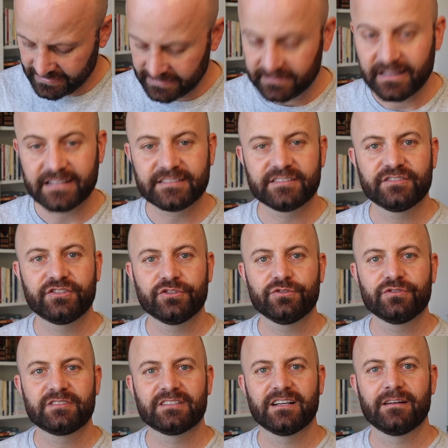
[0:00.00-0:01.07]
Let's
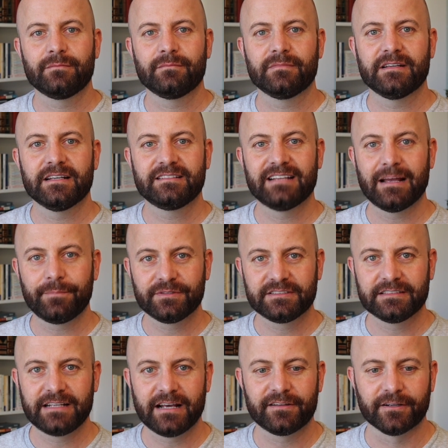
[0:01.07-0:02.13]
do some examples
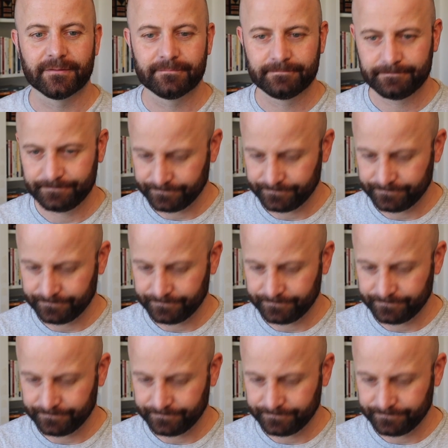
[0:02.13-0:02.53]
together.